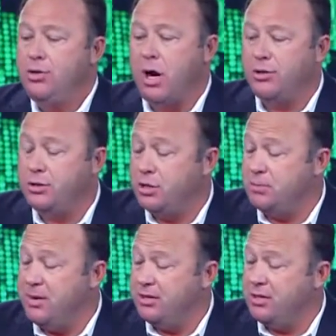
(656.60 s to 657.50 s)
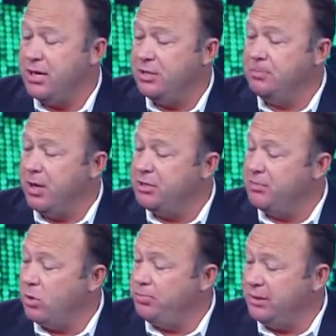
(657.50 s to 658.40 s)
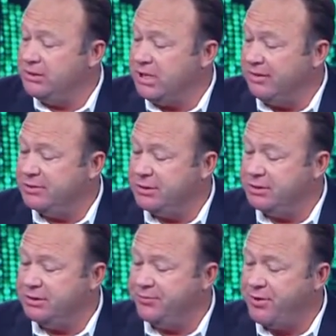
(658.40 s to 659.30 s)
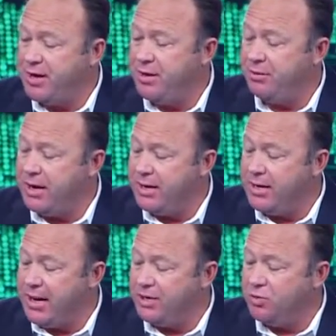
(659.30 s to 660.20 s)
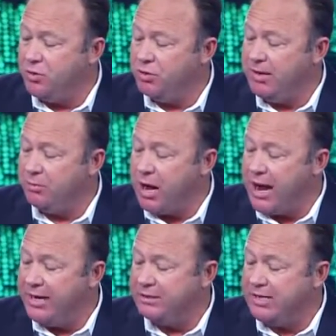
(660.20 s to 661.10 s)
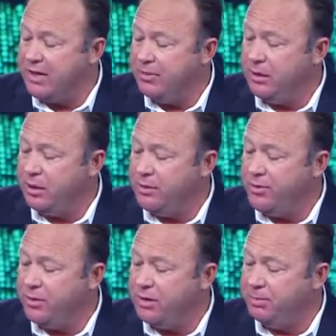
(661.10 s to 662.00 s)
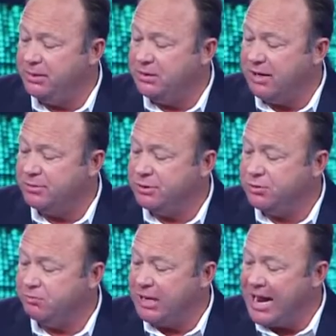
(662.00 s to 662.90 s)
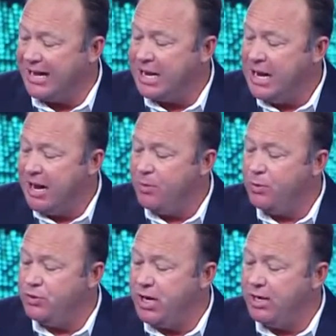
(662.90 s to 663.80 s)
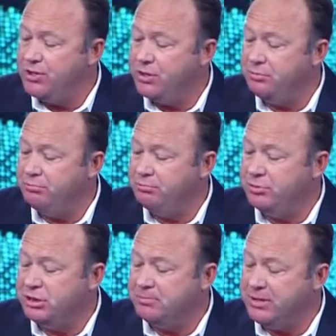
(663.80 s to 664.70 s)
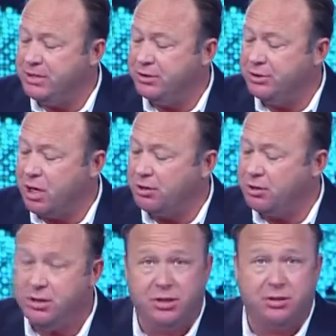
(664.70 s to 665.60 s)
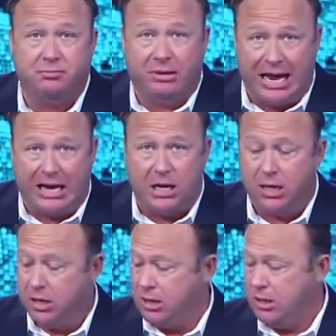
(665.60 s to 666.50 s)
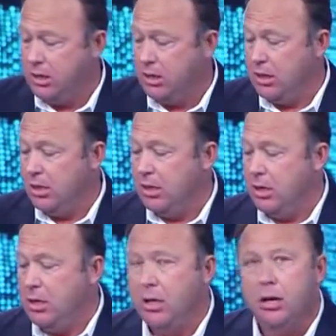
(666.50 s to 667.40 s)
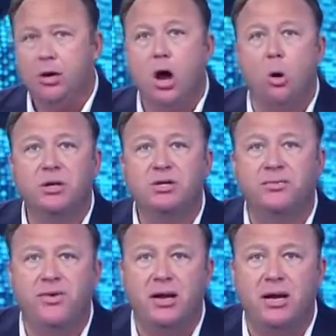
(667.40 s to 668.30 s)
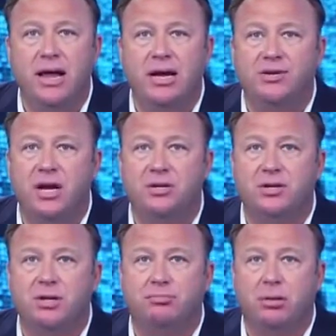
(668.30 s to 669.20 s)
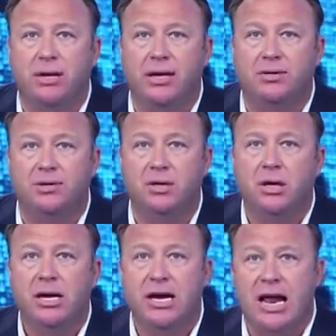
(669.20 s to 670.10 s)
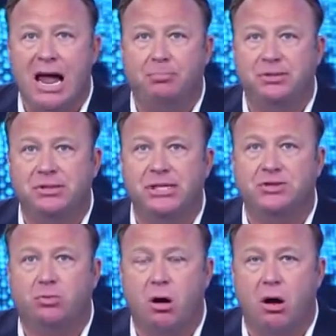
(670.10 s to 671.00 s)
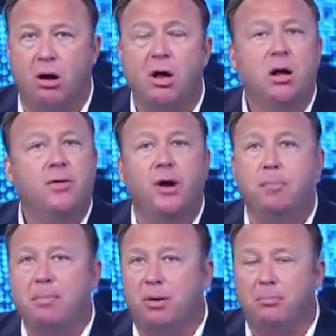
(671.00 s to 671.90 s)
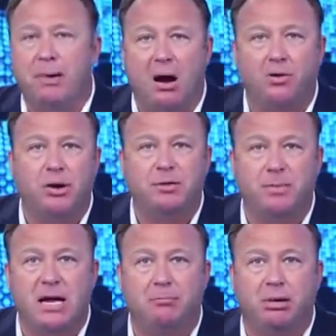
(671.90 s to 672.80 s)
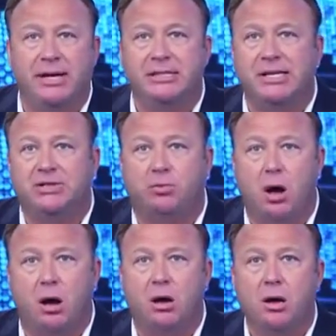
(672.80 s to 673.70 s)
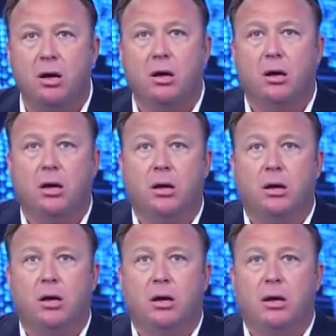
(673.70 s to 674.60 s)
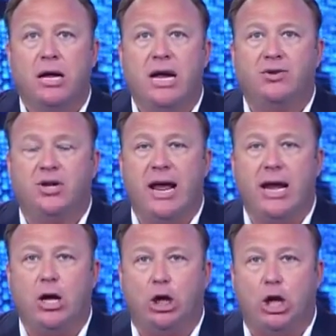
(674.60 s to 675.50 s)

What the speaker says: Charges dismissed against Baltimore police officers in Freddie Gray case. Will there be riots we learned that 3 of the police officers were black and that the judge dismissing the charges is black? No one's defending excesses of police. It happens. It's wrong. There are people on power trips that become police. It's wrong. It's a